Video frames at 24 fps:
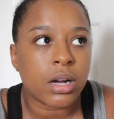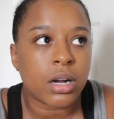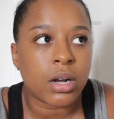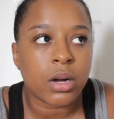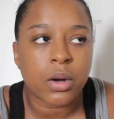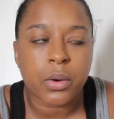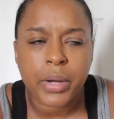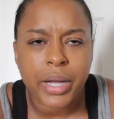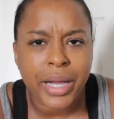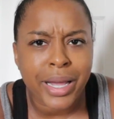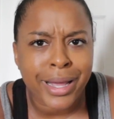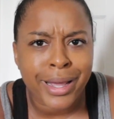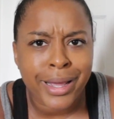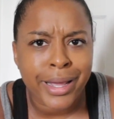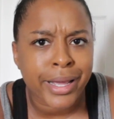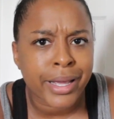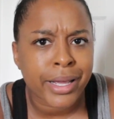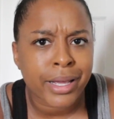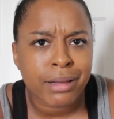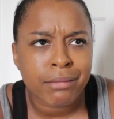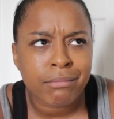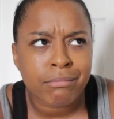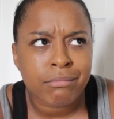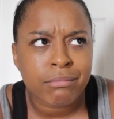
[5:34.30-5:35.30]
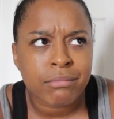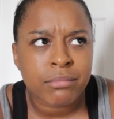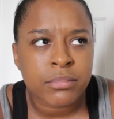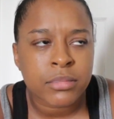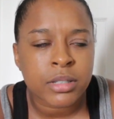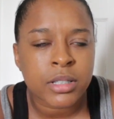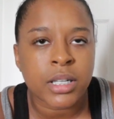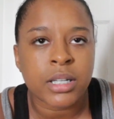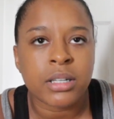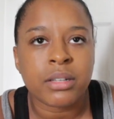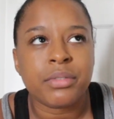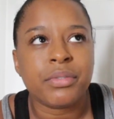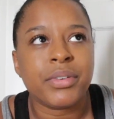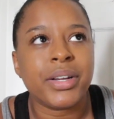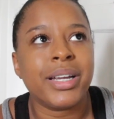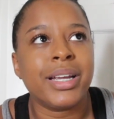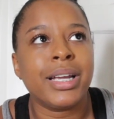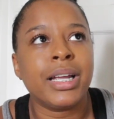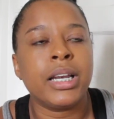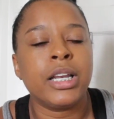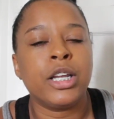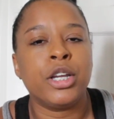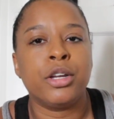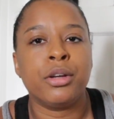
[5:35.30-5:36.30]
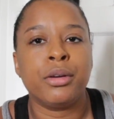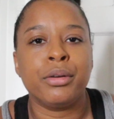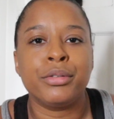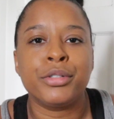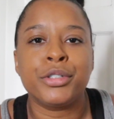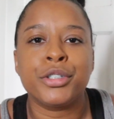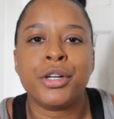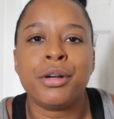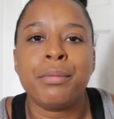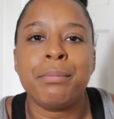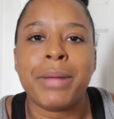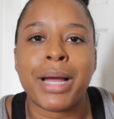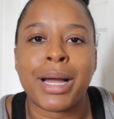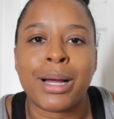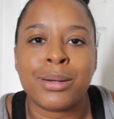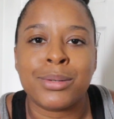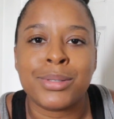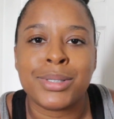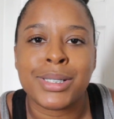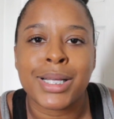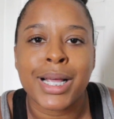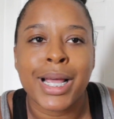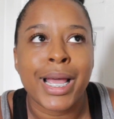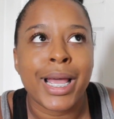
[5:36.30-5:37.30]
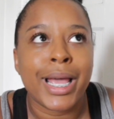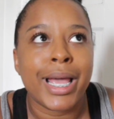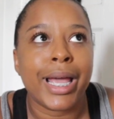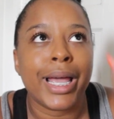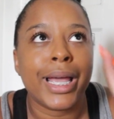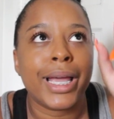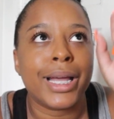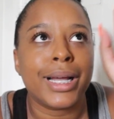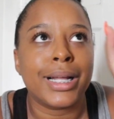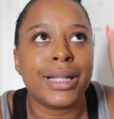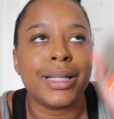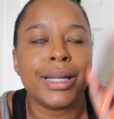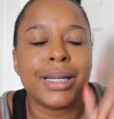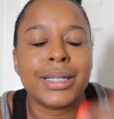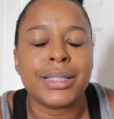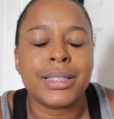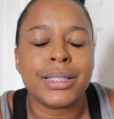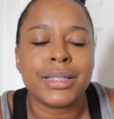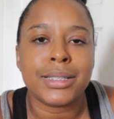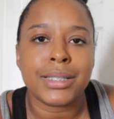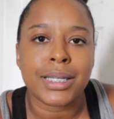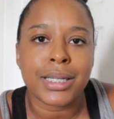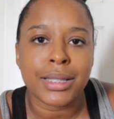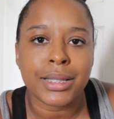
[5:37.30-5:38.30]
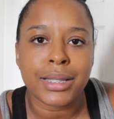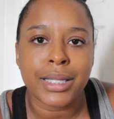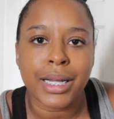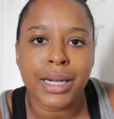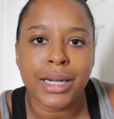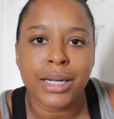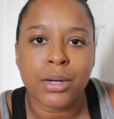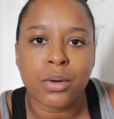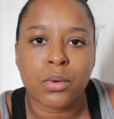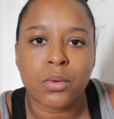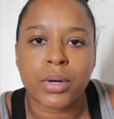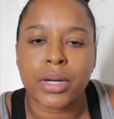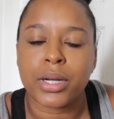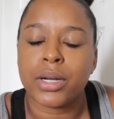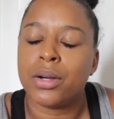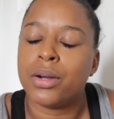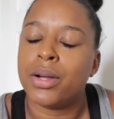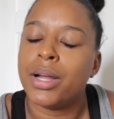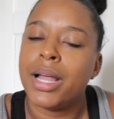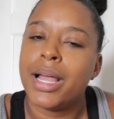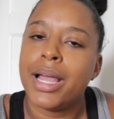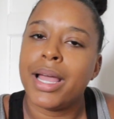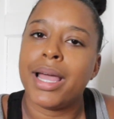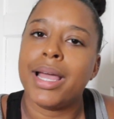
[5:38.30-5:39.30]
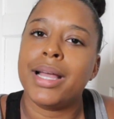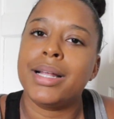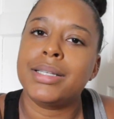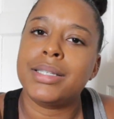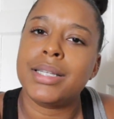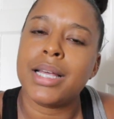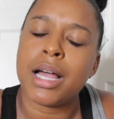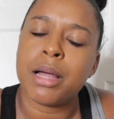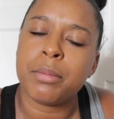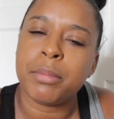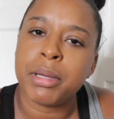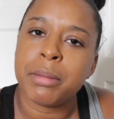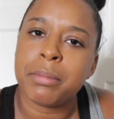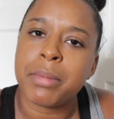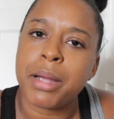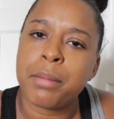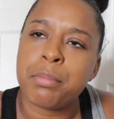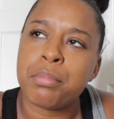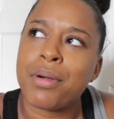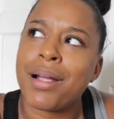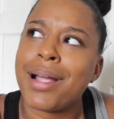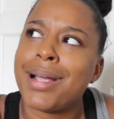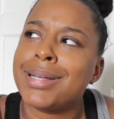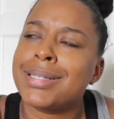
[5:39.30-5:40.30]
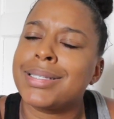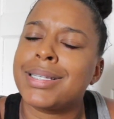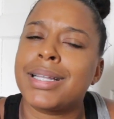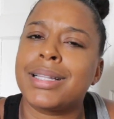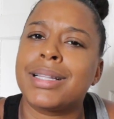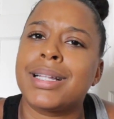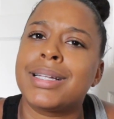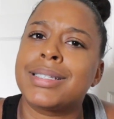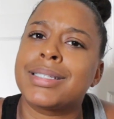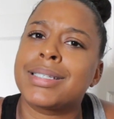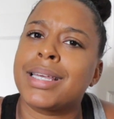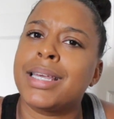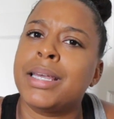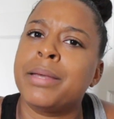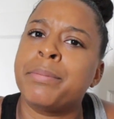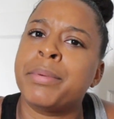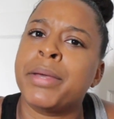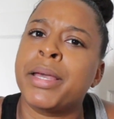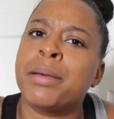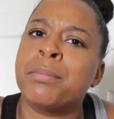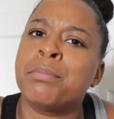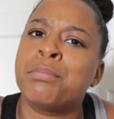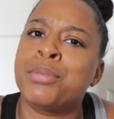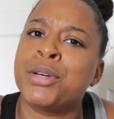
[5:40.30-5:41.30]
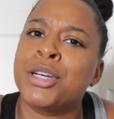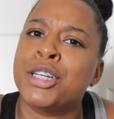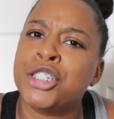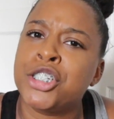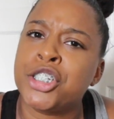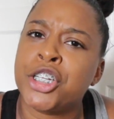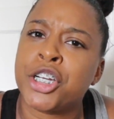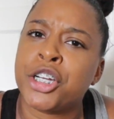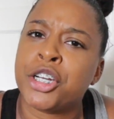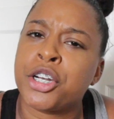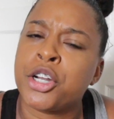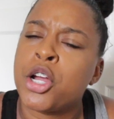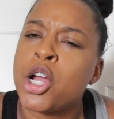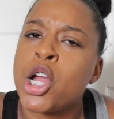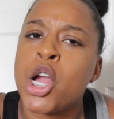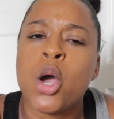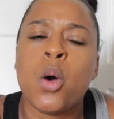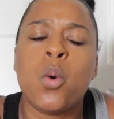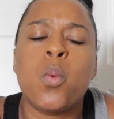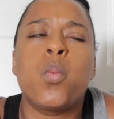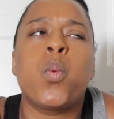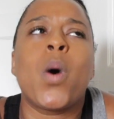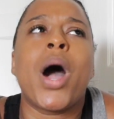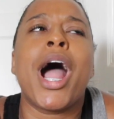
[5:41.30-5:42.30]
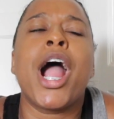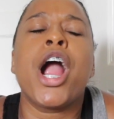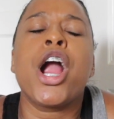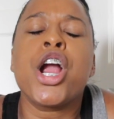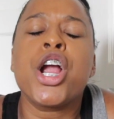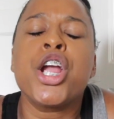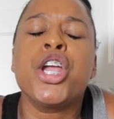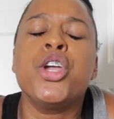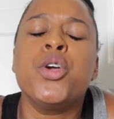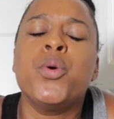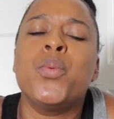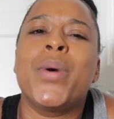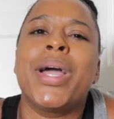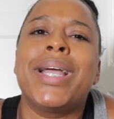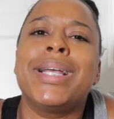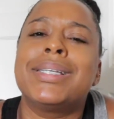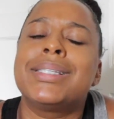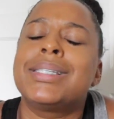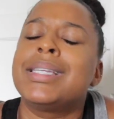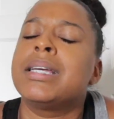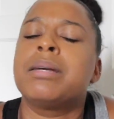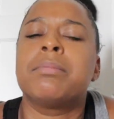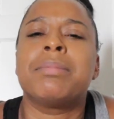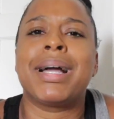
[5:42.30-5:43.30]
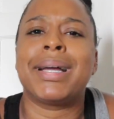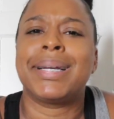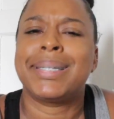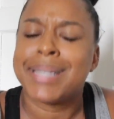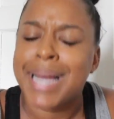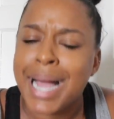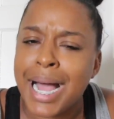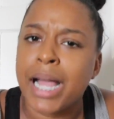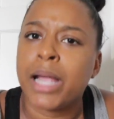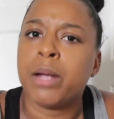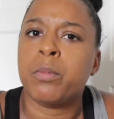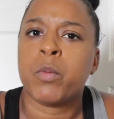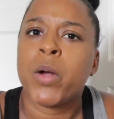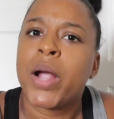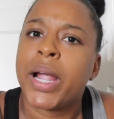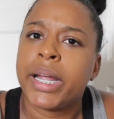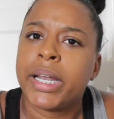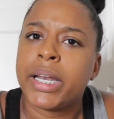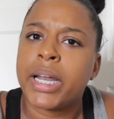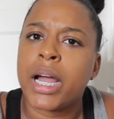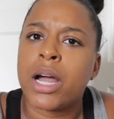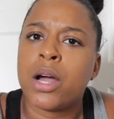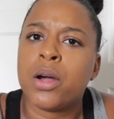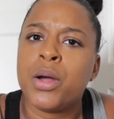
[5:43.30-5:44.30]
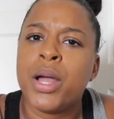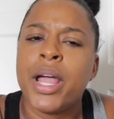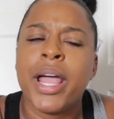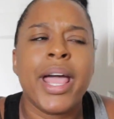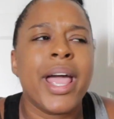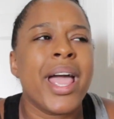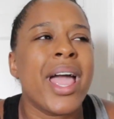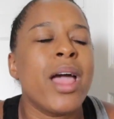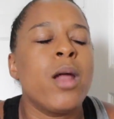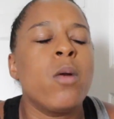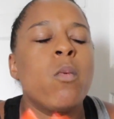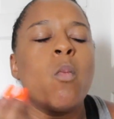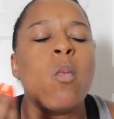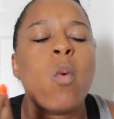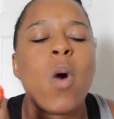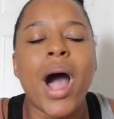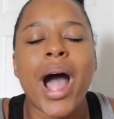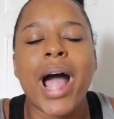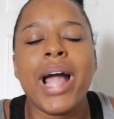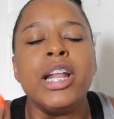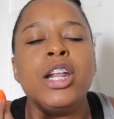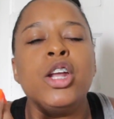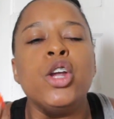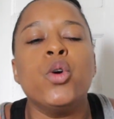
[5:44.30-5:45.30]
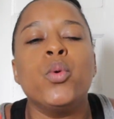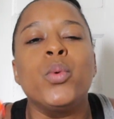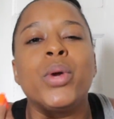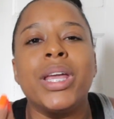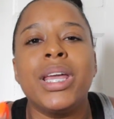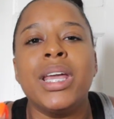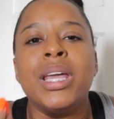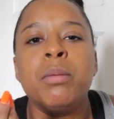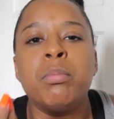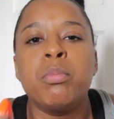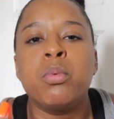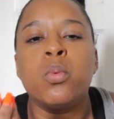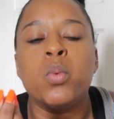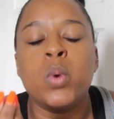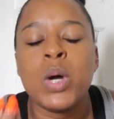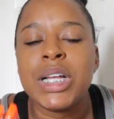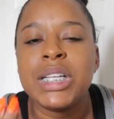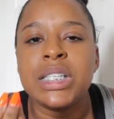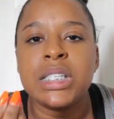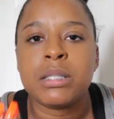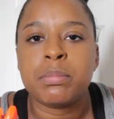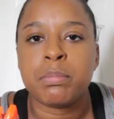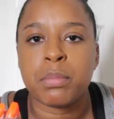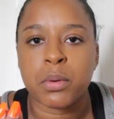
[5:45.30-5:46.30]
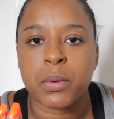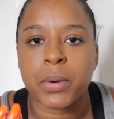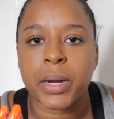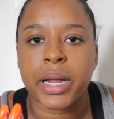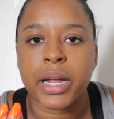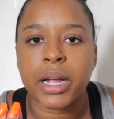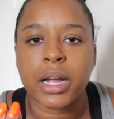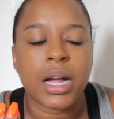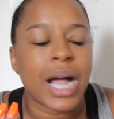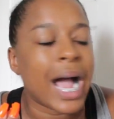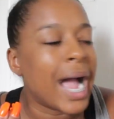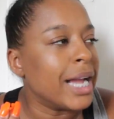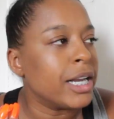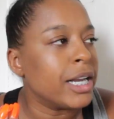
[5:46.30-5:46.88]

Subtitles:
okay. Then freaking use your mouse and click the synthetic oil and tell me my price, and let's keep it pushing. Why are you wasting my time right now? And why do you keep whispering?